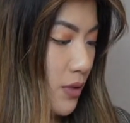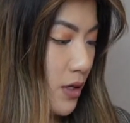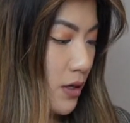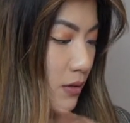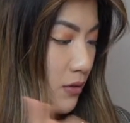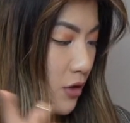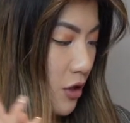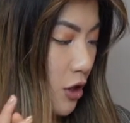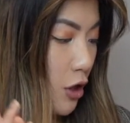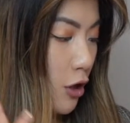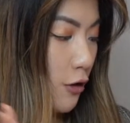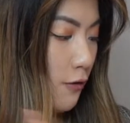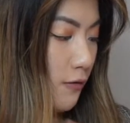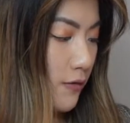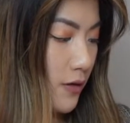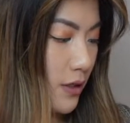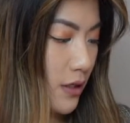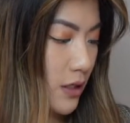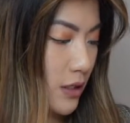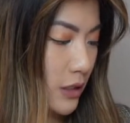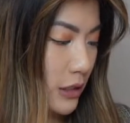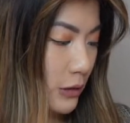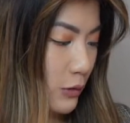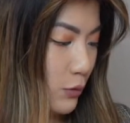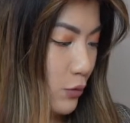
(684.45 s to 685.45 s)
but hopefully
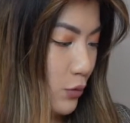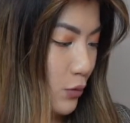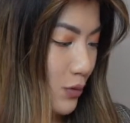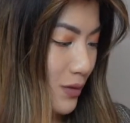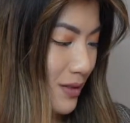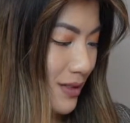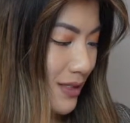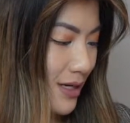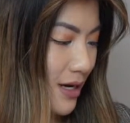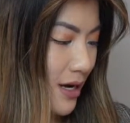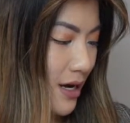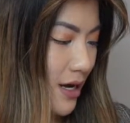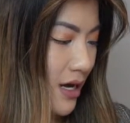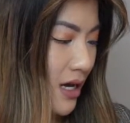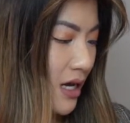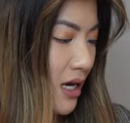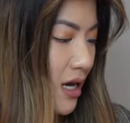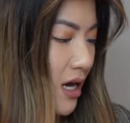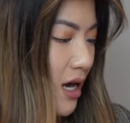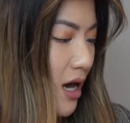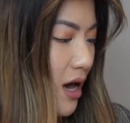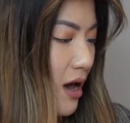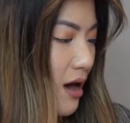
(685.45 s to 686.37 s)
this one will stay.